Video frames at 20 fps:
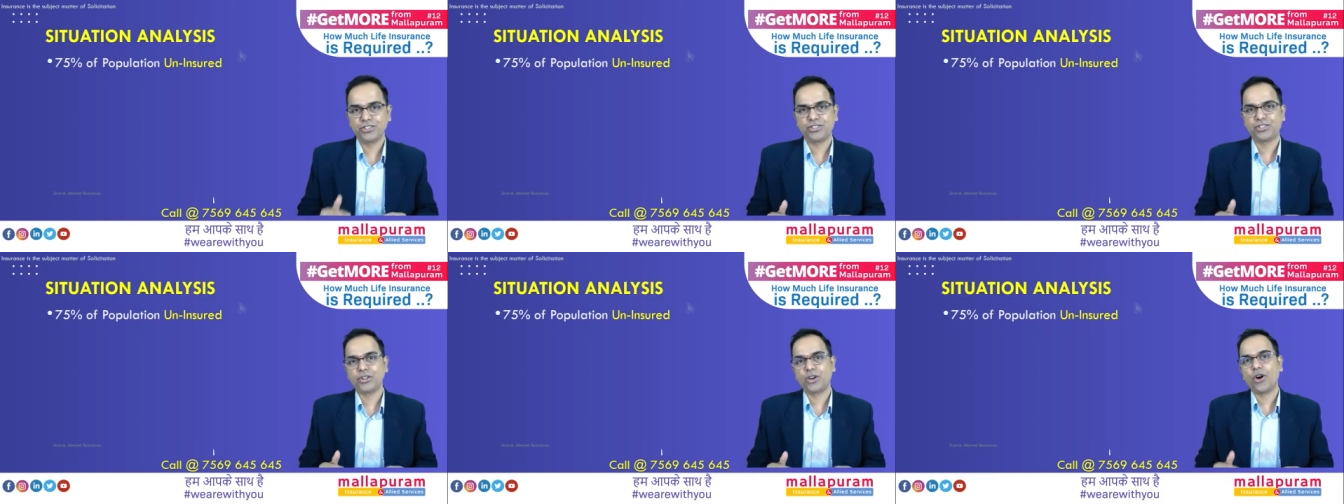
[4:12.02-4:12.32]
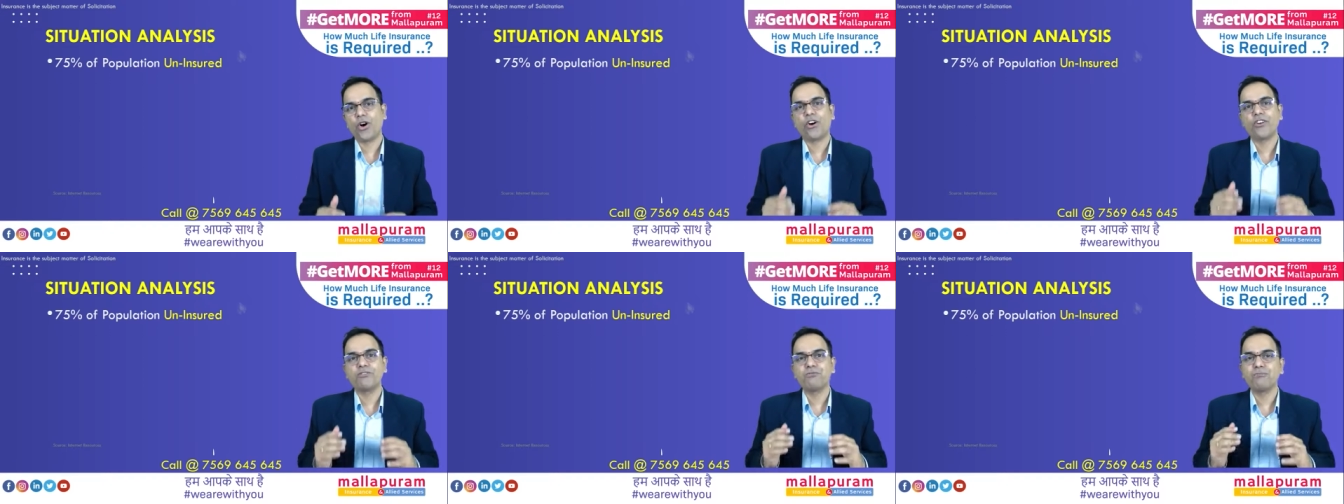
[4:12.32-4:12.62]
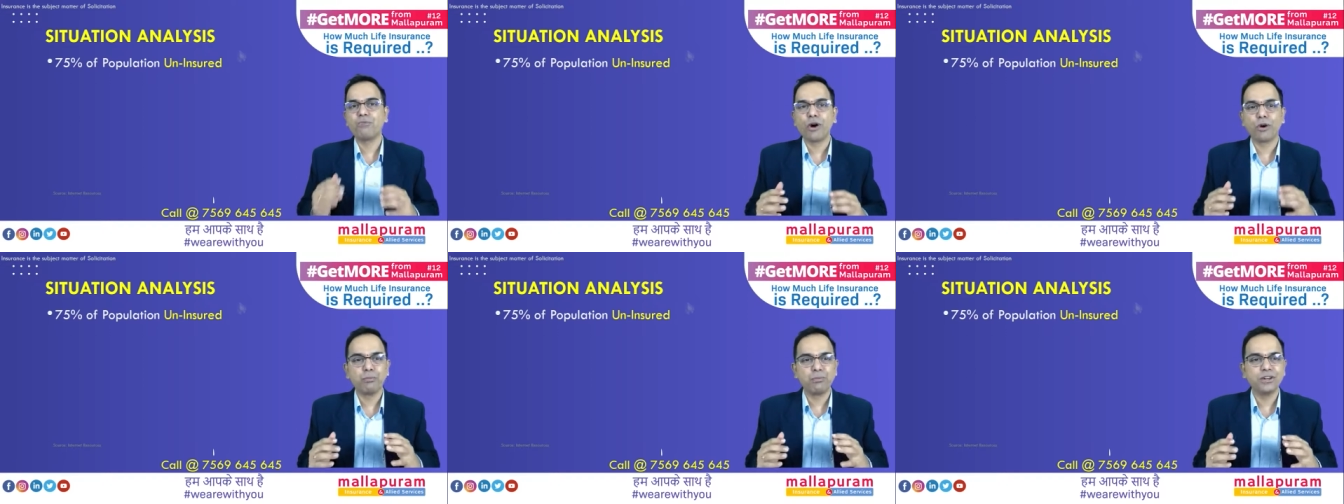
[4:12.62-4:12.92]
of
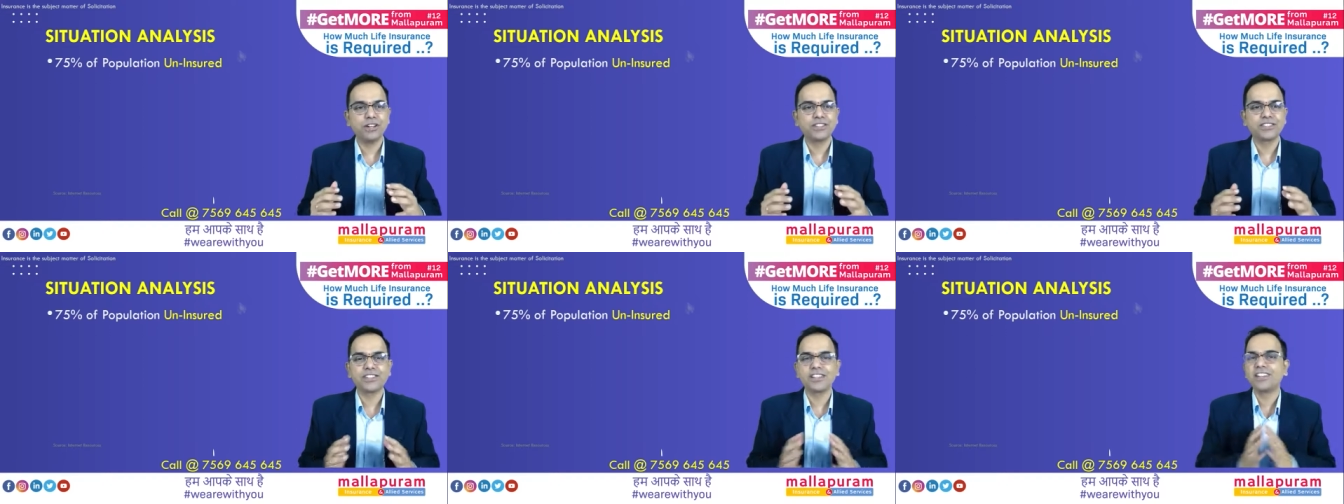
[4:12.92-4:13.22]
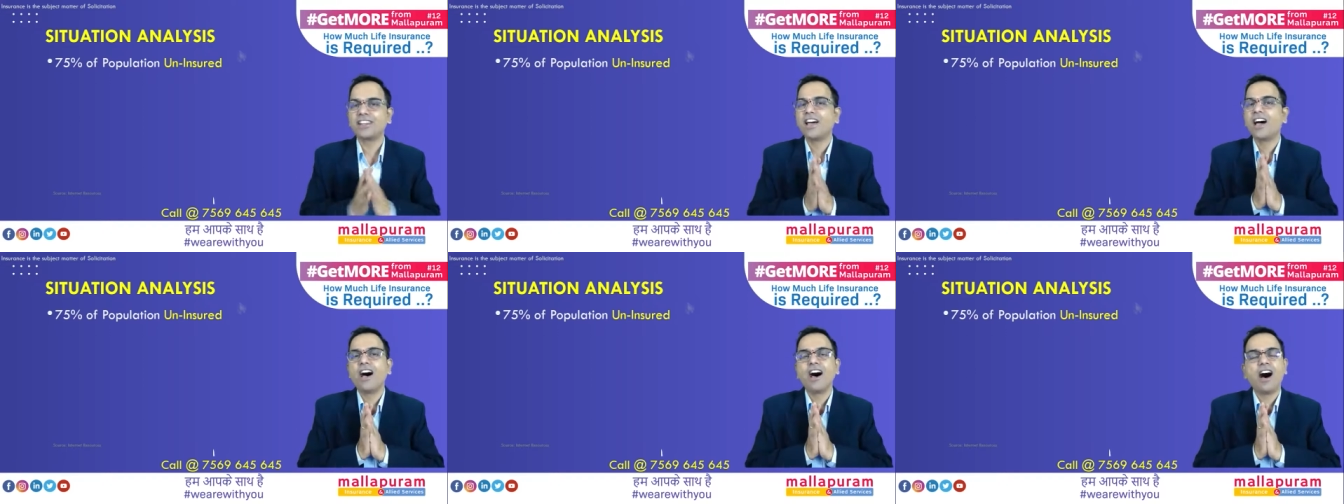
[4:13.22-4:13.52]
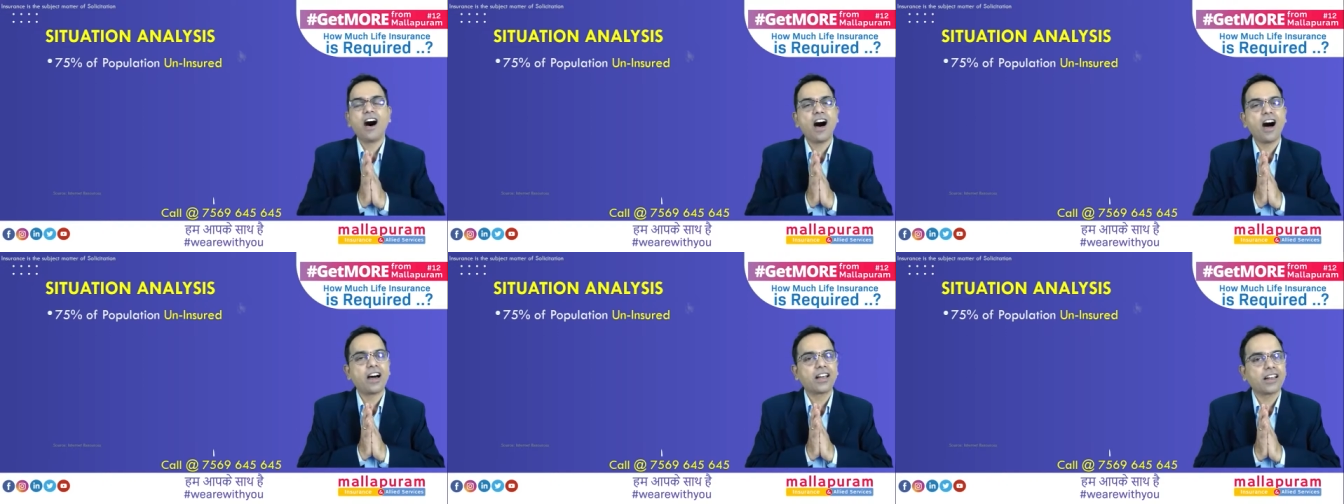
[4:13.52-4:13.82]
population
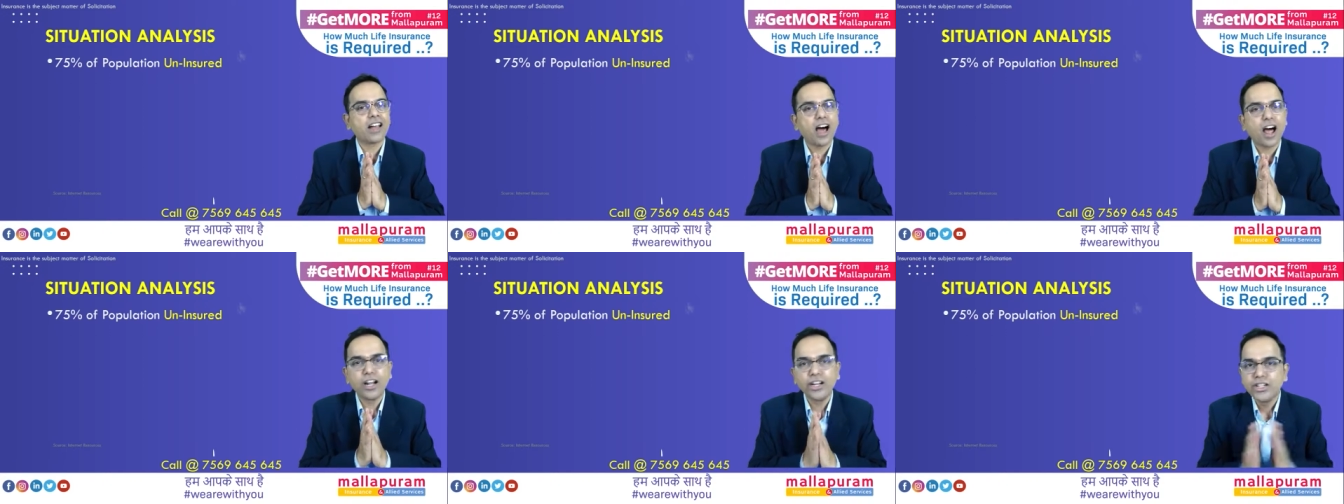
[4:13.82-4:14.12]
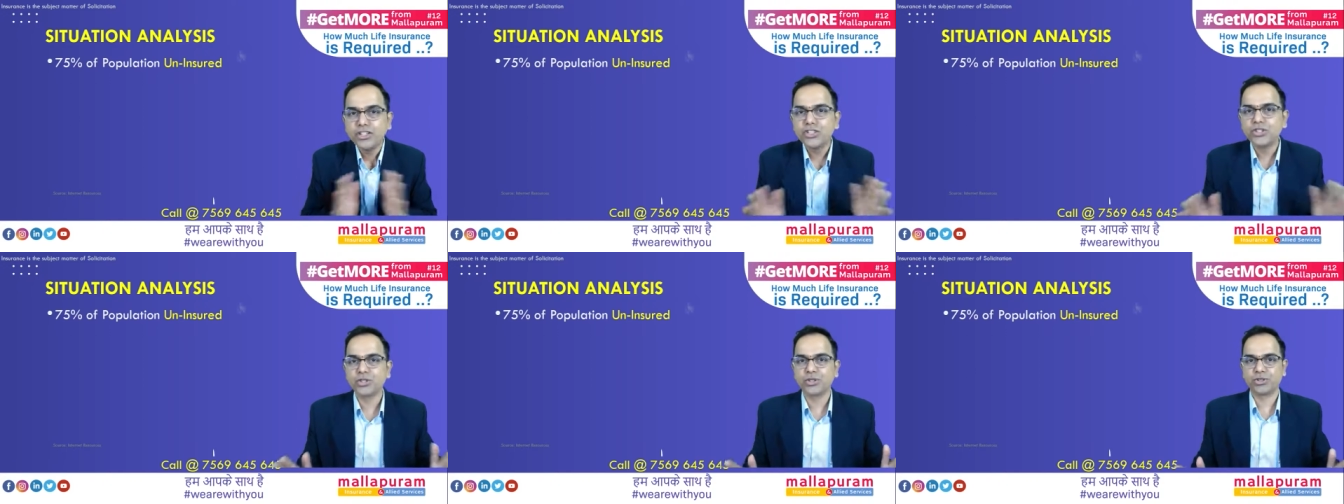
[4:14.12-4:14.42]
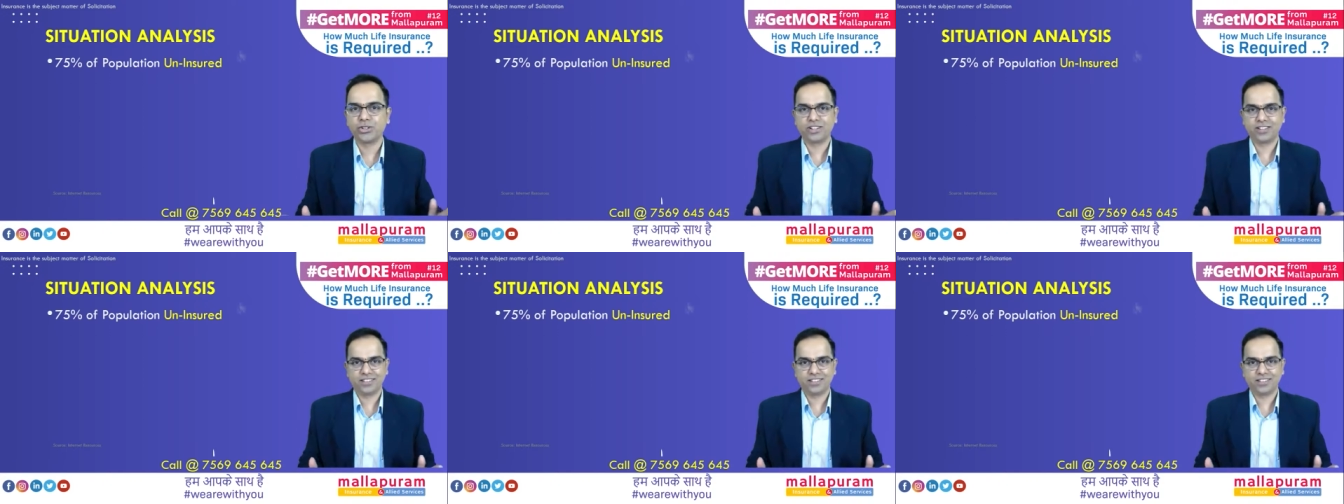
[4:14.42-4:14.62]
are uninsured.